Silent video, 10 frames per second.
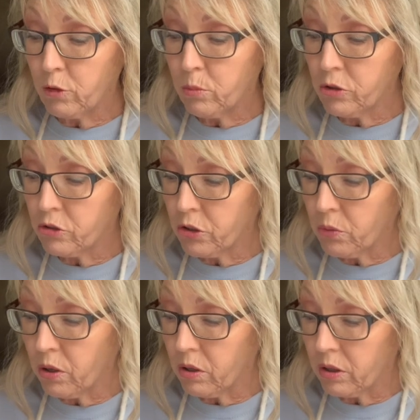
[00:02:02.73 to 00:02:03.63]
push too
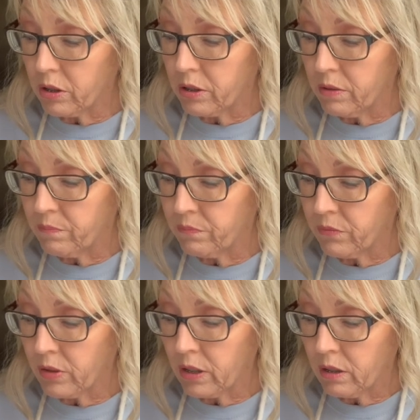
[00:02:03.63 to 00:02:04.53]
hard,
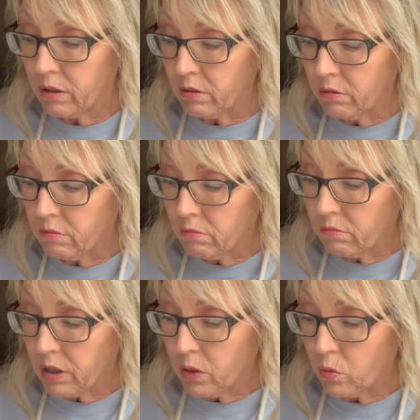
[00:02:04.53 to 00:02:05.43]

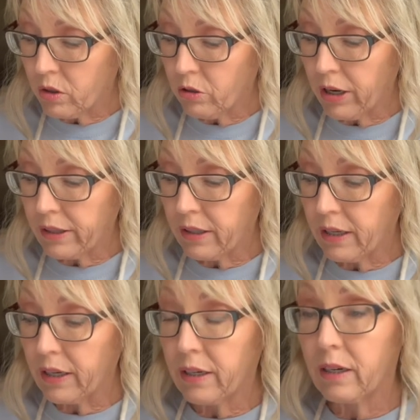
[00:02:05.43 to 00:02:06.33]
it will crack the
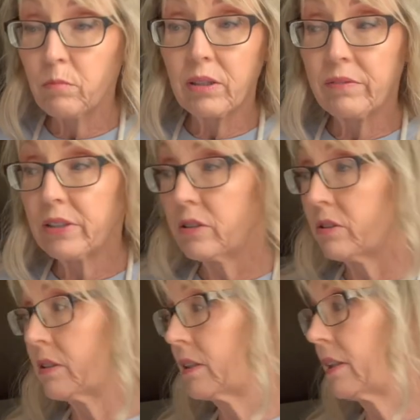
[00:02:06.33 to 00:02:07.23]
egg, and I believe it
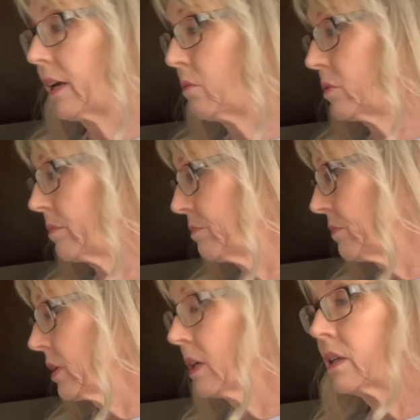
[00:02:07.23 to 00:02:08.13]
just did that one.
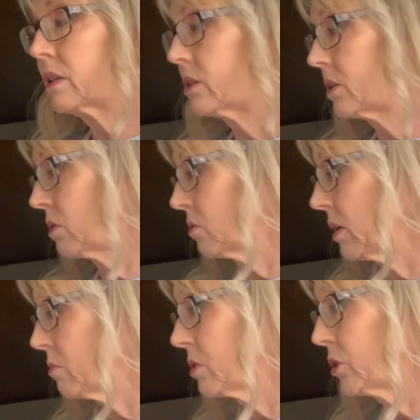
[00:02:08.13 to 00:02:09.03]
So
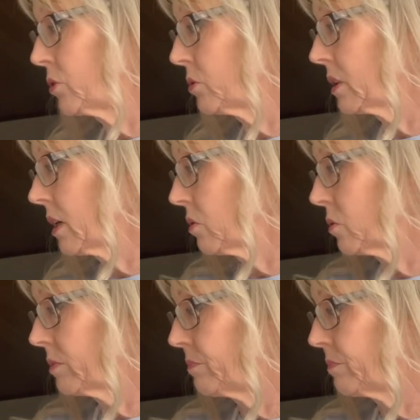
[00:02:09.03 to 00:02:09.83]
I'm going to use another one.